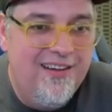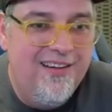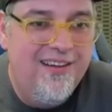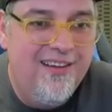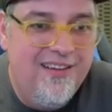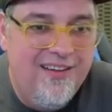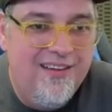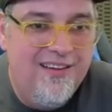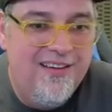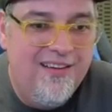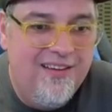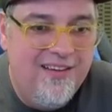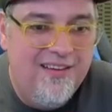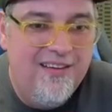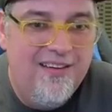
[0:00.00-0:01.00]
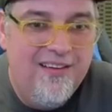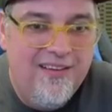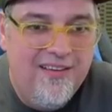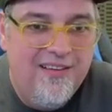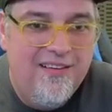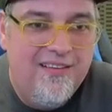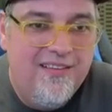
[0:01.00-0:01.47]

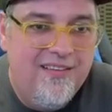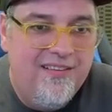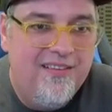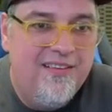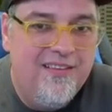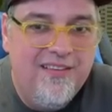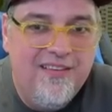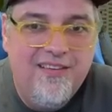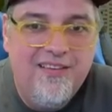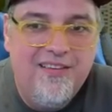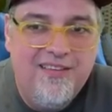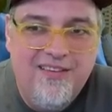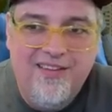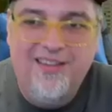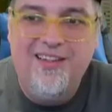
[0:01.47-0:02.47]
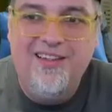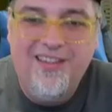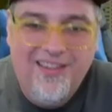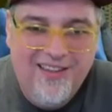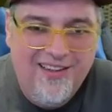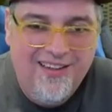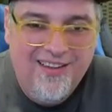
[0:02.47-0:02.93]
No one is speaking in this clip.